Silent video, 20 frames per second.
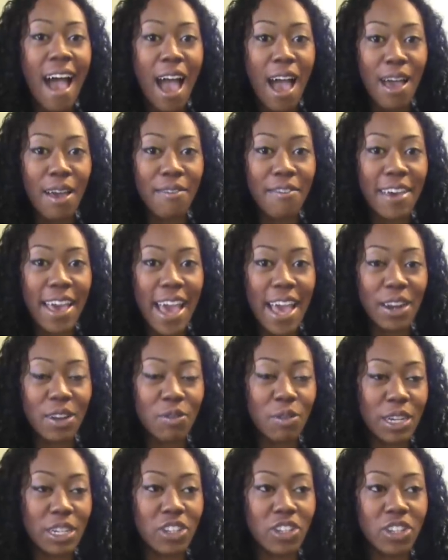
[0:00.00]
I've had
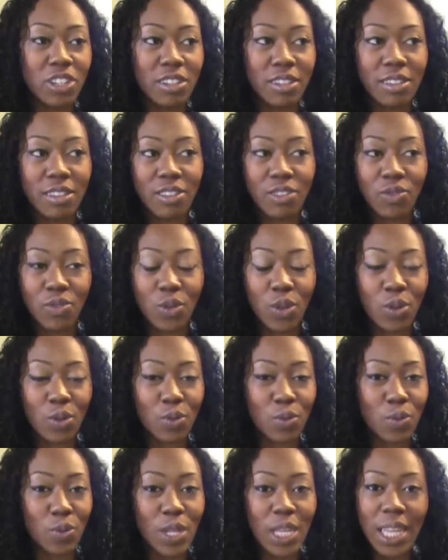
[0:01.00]
questions for
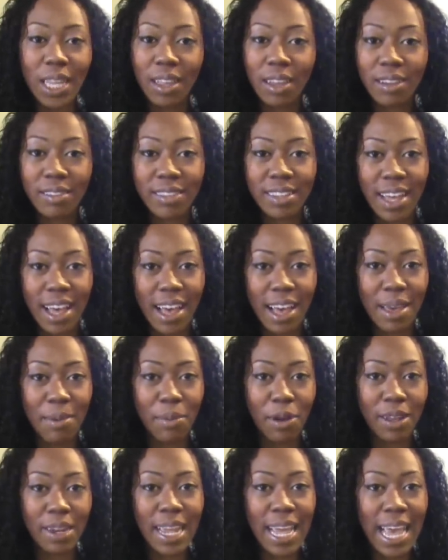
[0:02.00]
a really long
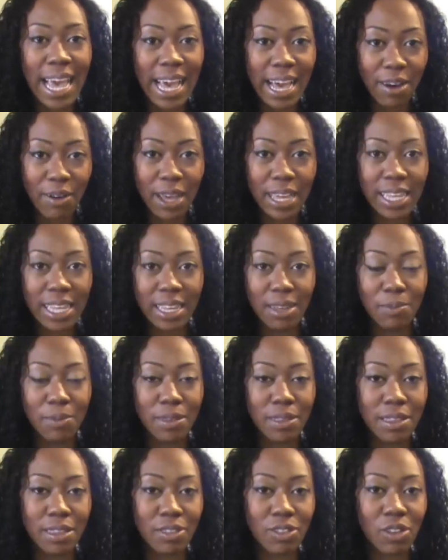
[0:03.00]
time on how I
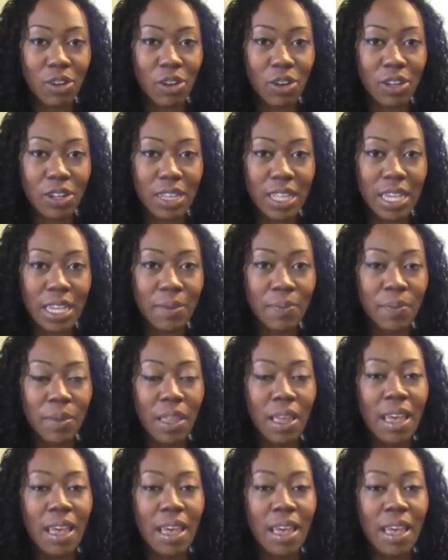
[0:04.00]
keep it this curly.